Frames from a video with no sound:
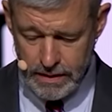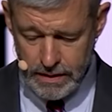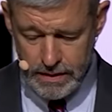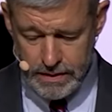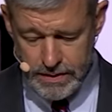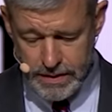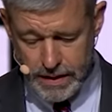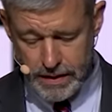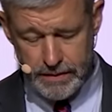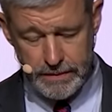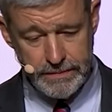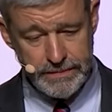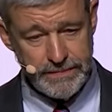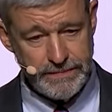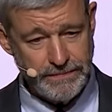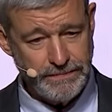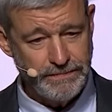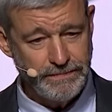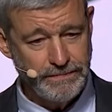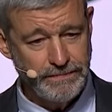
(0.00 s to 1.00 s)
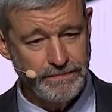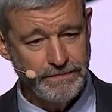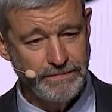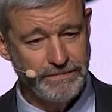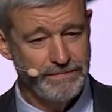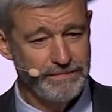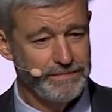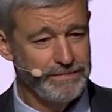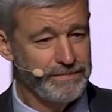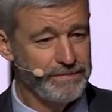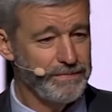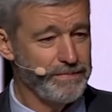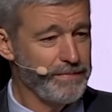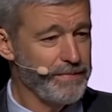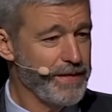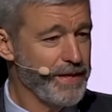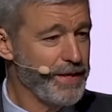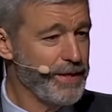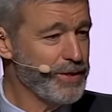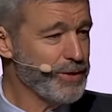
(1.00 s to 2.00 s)
So,
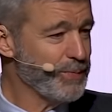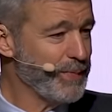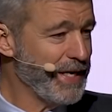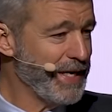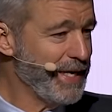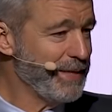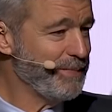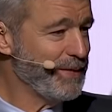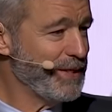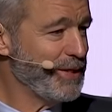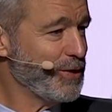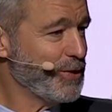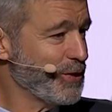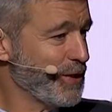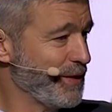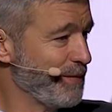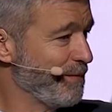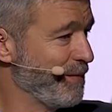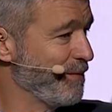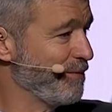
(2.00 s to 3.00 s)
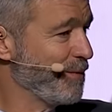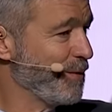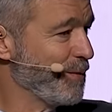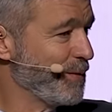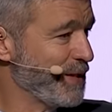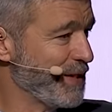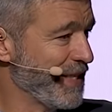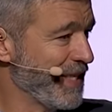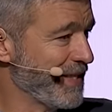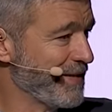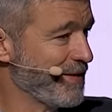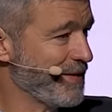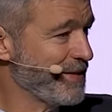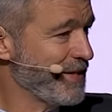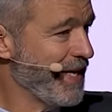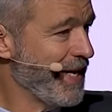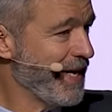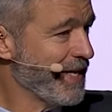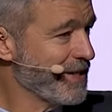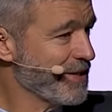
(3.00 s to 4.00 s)
here's my admonition before we take the
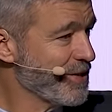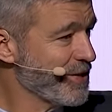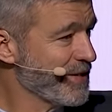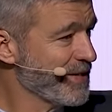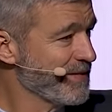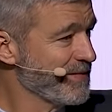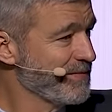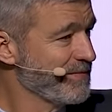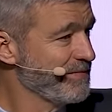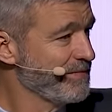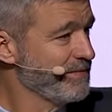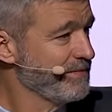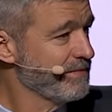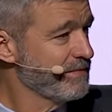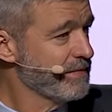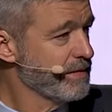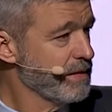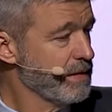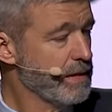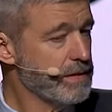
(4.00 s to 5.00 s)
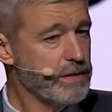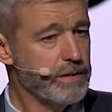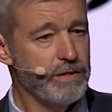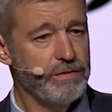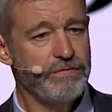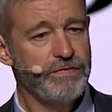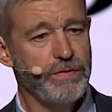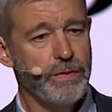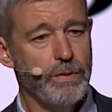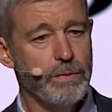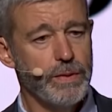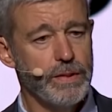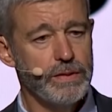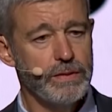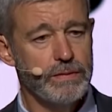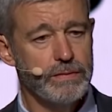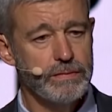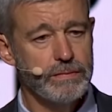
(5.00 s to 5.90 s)
text. Let's go forward.